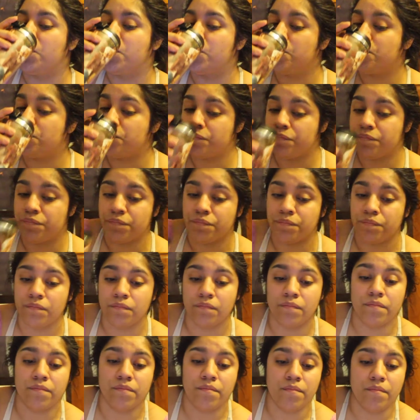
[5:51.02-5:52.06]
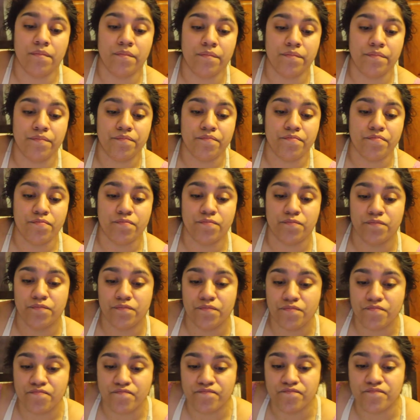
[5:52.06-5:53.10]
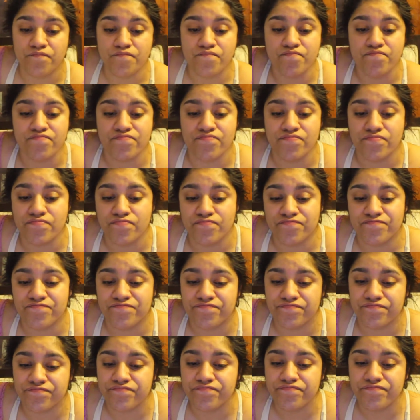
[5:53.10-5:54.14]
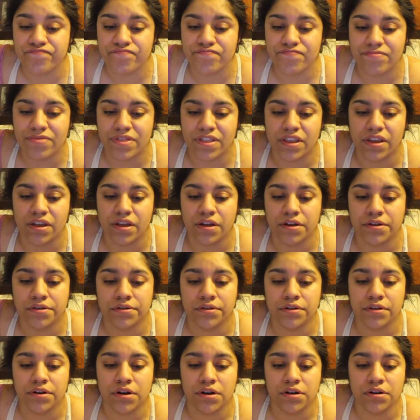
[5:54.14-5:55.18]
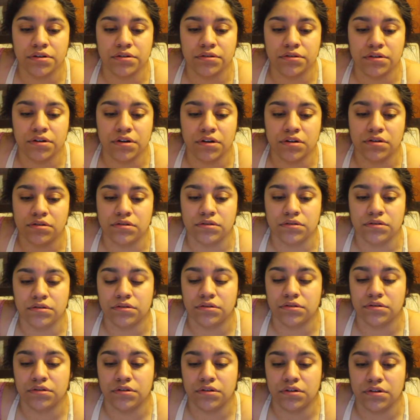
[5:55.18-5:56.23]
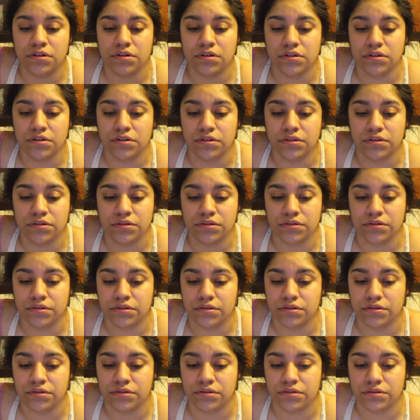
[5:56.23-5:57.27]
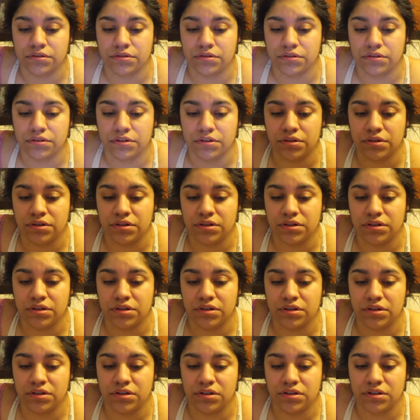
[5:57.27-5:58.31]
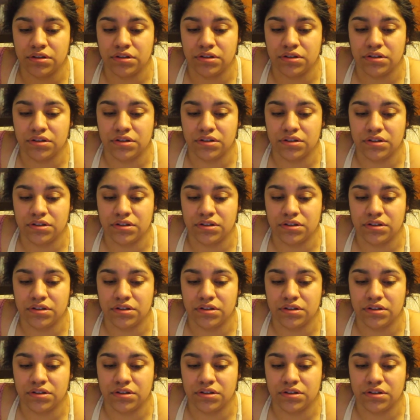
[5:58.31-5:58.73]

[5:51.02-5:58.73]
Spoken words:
Nothing is said.